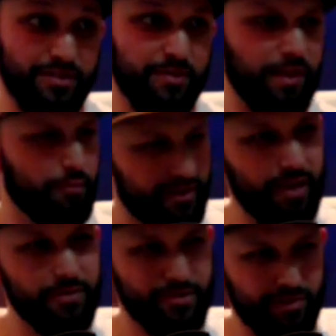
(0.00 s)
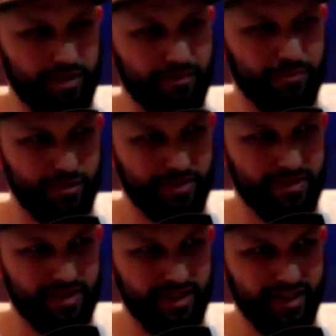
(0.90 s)
So since that would be
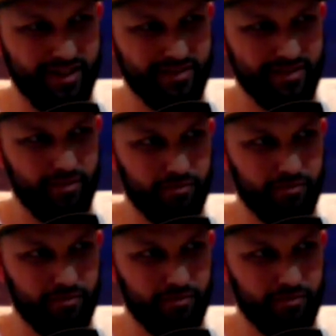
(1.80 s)
2014, I guess?